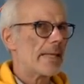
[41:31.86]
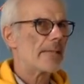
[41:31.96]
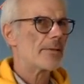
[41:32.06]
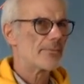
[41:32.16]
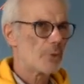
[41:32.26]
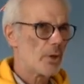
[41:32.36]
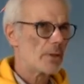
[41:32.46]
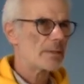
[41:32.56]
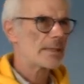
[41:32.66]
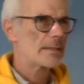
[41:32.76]
And of
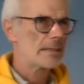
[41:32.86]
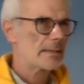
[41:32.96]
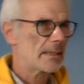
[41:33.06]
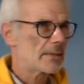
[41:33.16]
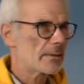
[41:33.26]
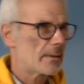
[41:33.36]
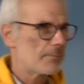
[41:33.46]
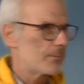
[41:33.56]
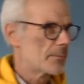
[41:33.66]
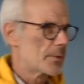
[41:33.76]
course, as I said a
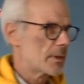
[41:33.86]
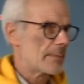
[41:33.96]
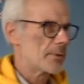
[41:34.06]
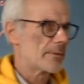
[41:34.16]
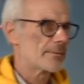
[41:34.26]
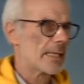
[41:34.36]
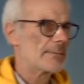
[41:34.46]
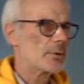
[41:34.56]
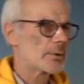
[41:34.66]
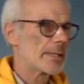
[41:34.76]
couple, of
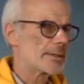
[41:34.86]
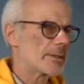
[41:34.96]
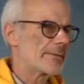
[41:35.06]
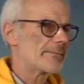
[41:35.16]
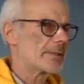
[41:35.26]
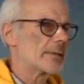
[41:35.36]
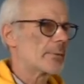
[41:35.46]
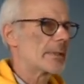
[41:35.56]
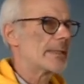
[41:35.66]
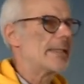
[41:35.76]
times, occasionally,
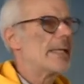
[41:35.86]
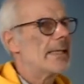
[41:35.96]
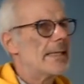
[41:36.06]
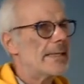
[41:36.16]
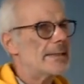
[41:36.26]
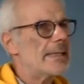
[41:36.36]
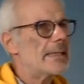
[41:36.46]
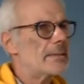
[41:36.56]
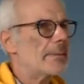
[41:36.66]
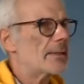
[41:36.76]
frequently, it
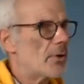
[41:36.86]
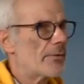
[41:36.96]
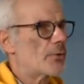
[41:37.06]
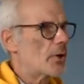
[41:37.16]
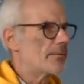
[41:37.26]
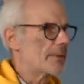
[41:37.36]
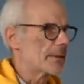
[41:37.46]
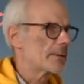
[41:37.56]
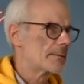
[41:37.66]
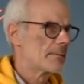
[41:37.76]
is a matter of
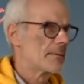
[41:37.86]
conflict.